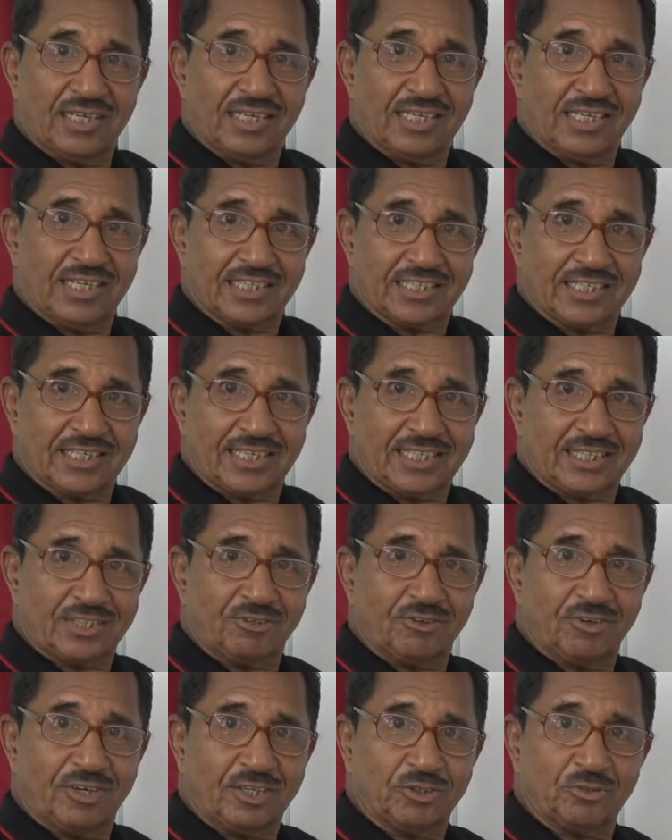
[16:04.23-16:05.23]
Dictionary is
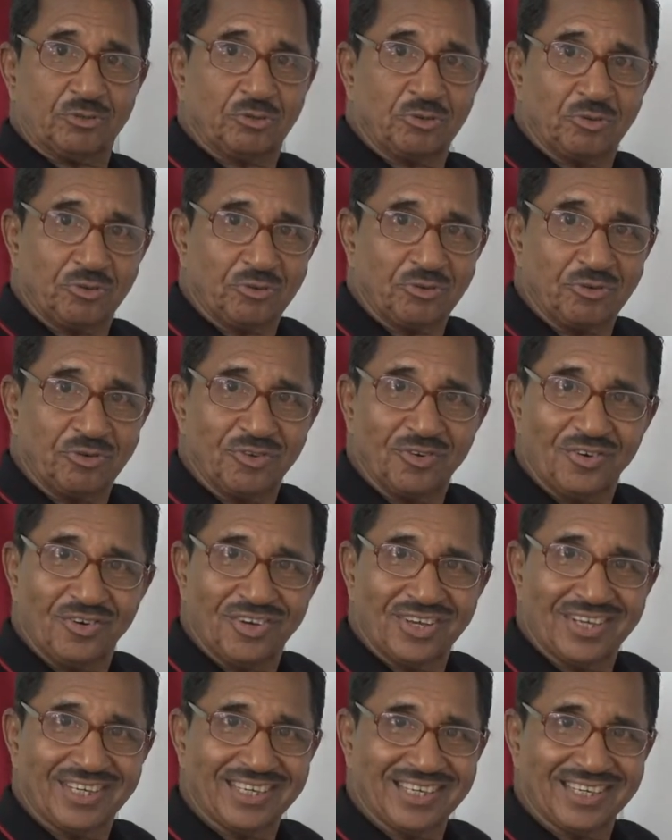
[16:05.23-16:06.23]
not a zoo.
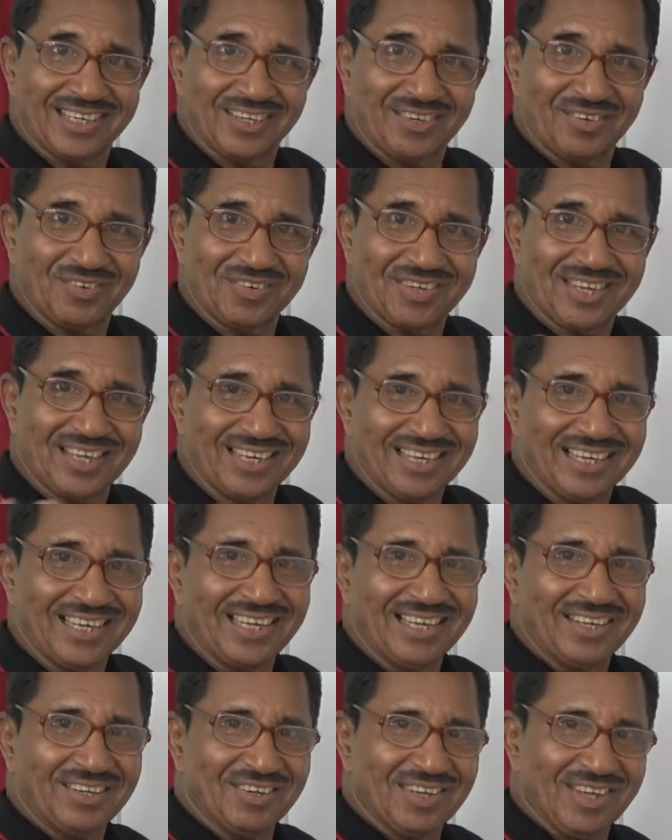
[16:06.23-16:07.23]
You can
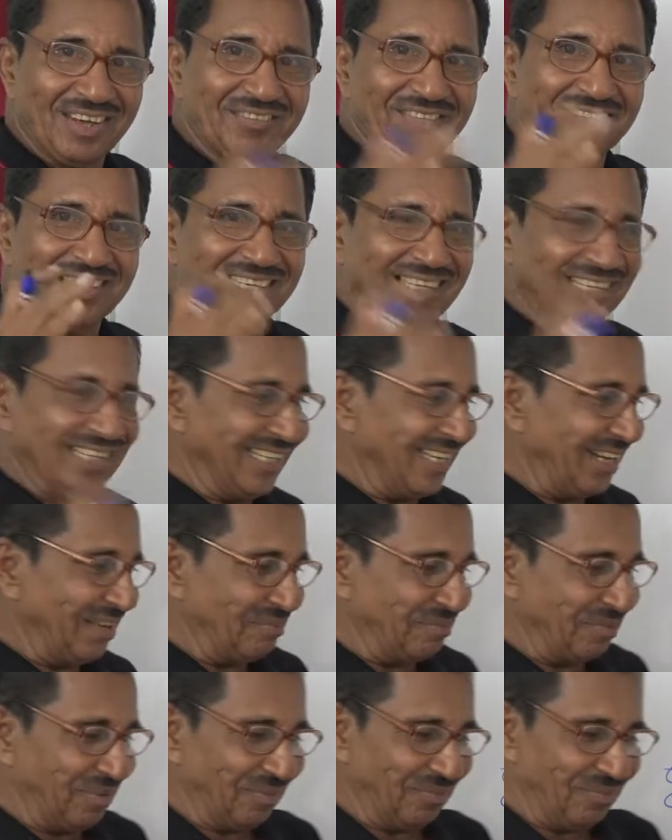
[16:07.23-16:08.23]
have any
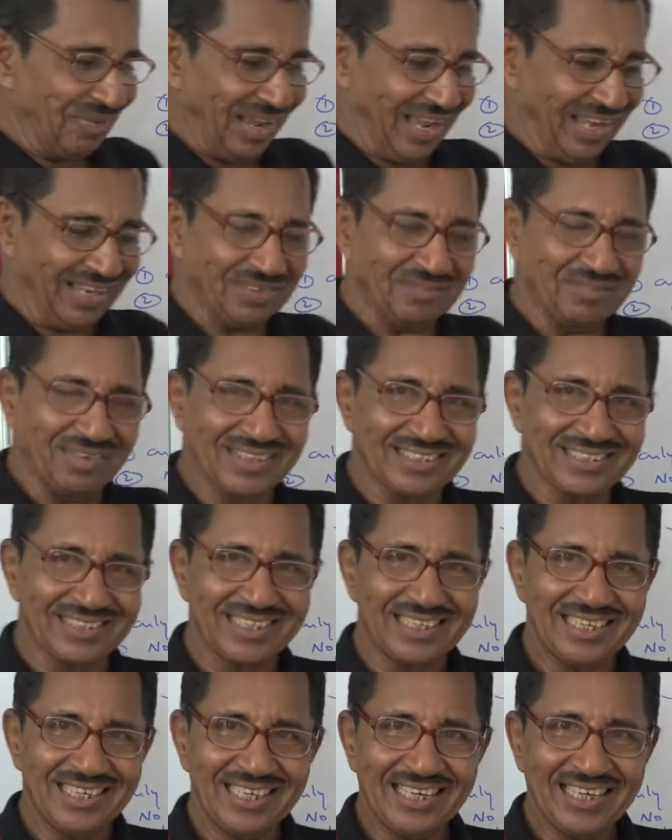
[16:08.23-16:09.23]
number of animals.
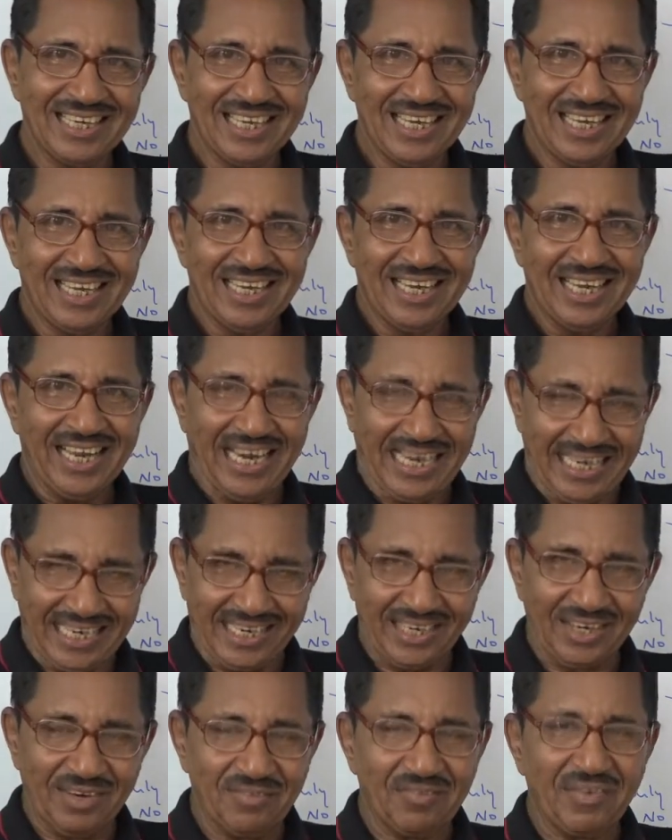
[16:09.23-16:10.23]

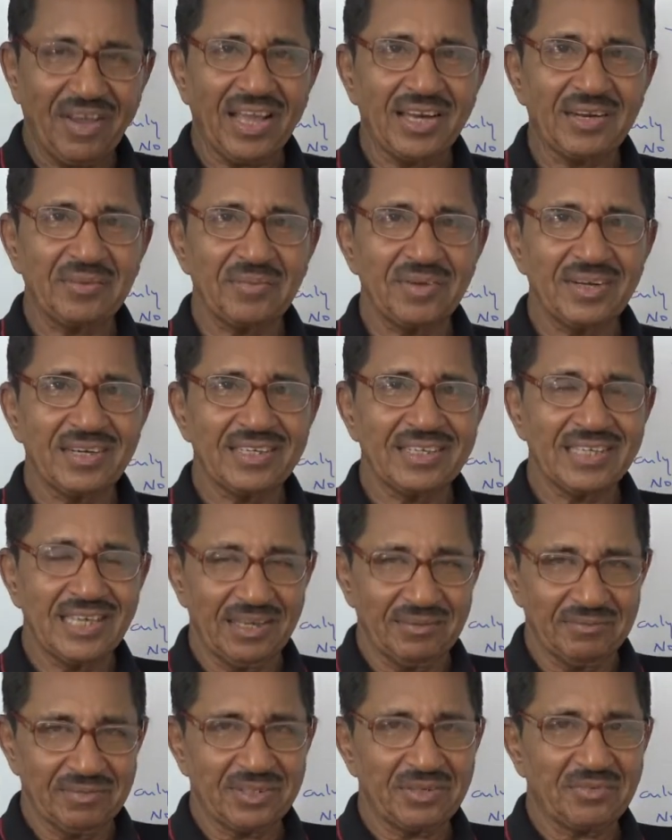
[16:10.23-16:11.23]
Entry of animal,
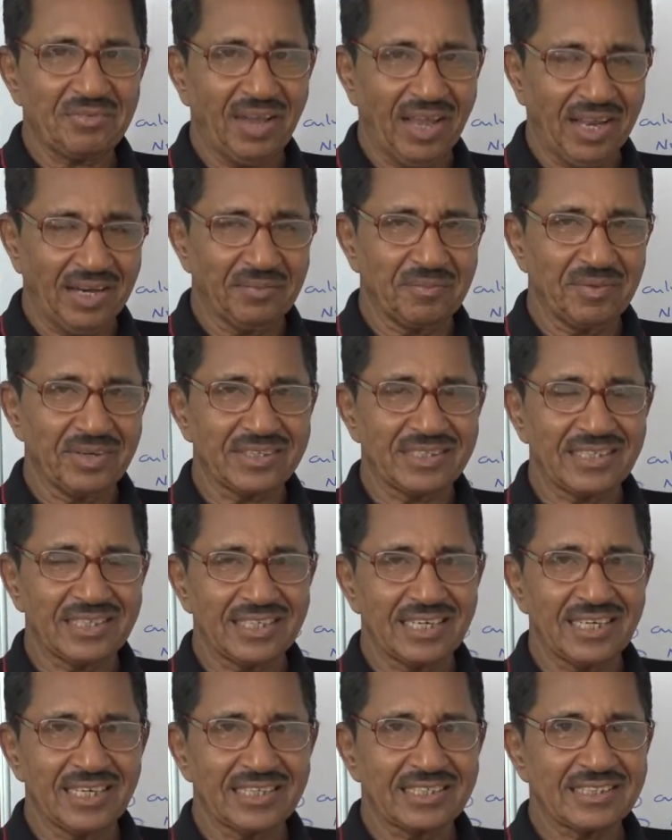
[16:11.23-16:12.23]
names of animals in
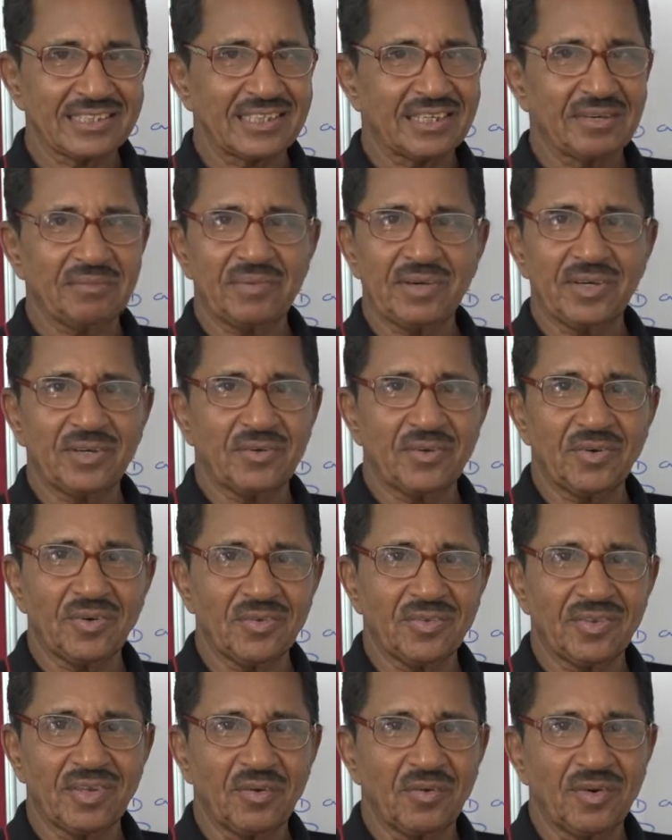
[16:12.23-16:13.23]
the dictionary, but you
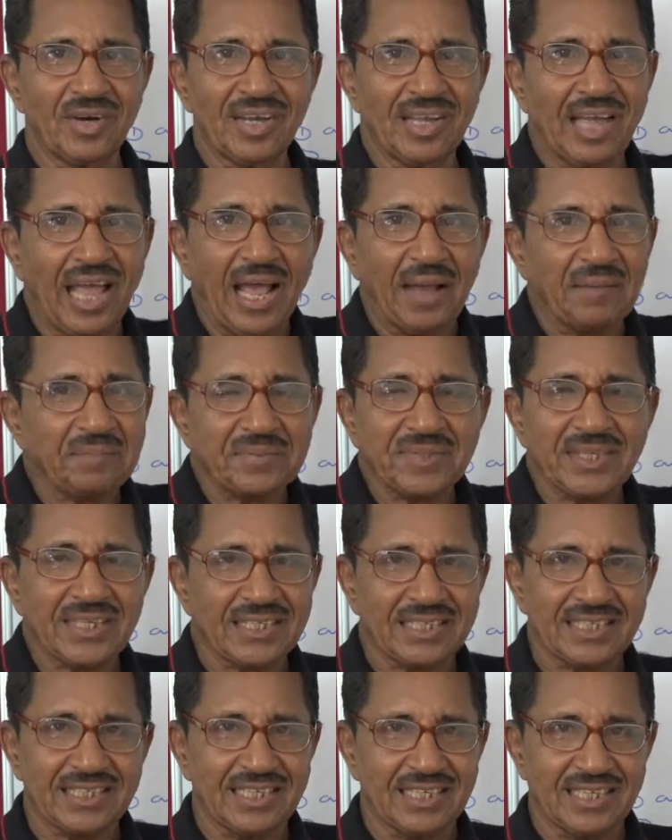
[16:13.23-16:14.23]
don't, only
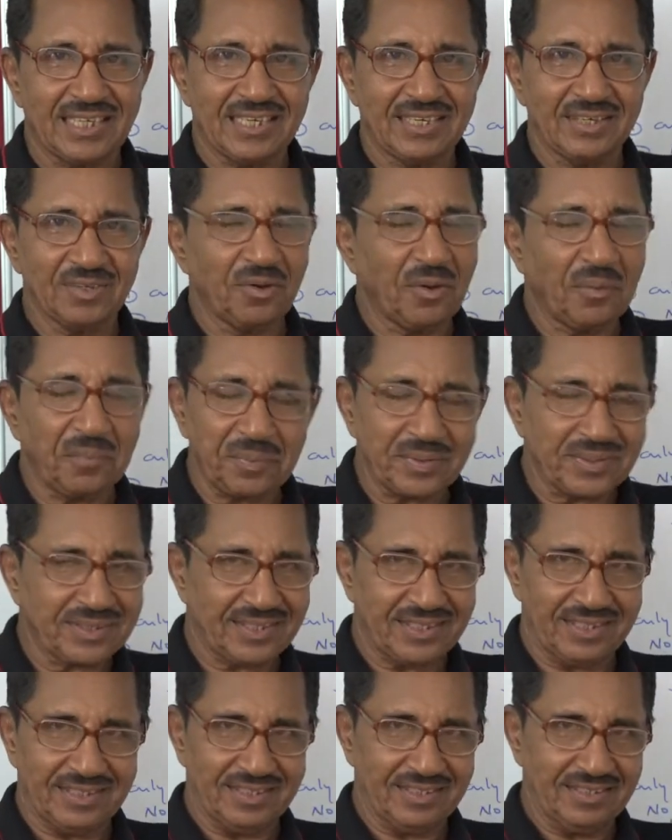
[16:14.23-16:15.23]
absence, no
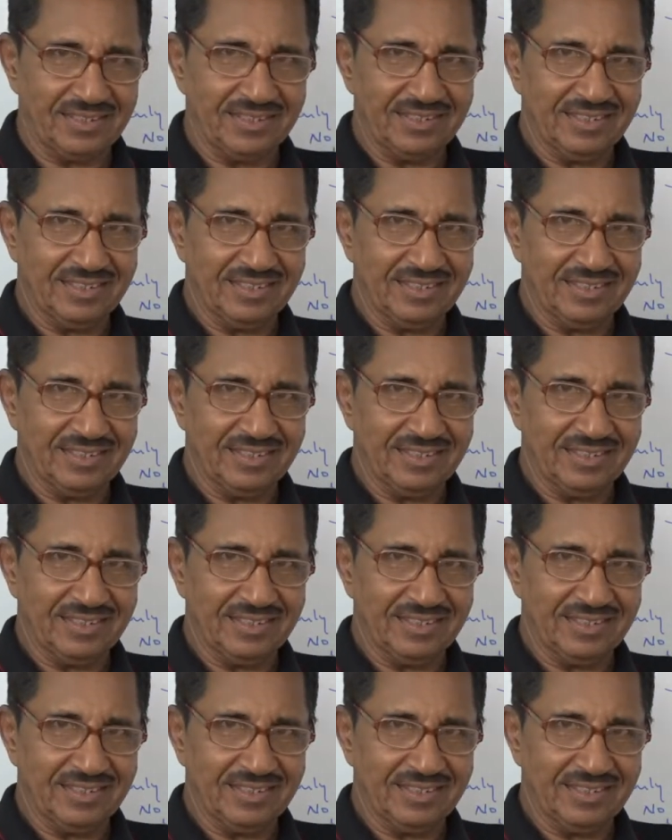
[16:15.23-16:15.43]
presence.